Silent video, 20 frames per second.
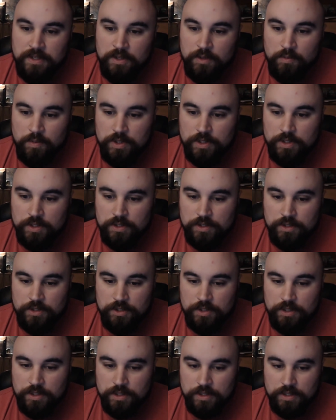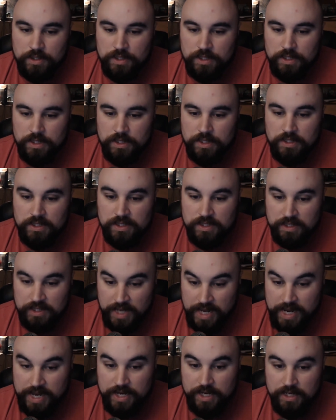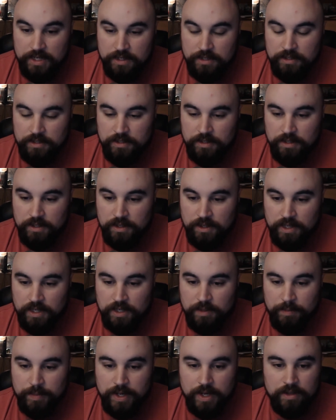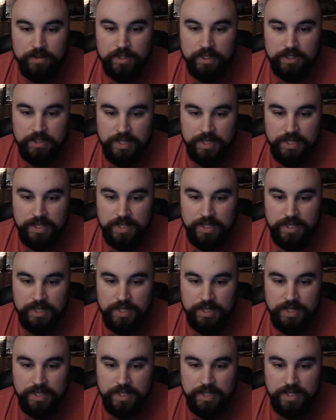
which is just, it's insane to think about that.